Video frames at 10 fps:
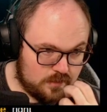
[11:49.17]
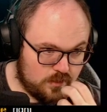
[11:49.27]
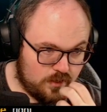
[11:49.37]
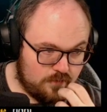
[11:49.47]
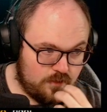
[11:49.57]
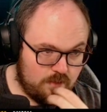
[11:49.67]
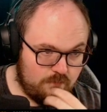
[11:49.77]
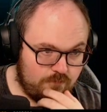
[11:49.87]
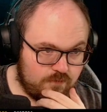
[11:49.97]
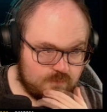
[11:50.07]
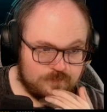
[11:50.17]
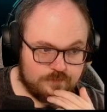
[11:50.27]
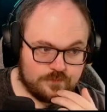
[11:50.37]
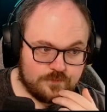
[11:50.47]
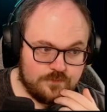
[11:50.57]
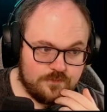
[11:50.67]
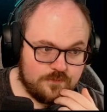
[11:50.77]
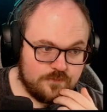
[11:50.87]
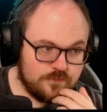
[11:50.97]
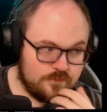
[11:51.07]
Target Flumph.
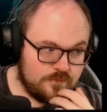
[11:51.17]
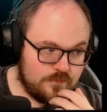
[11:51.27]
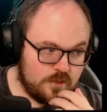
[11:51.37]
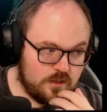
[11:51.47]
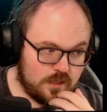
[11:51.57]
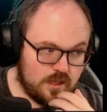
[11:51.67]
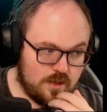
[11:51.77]
Let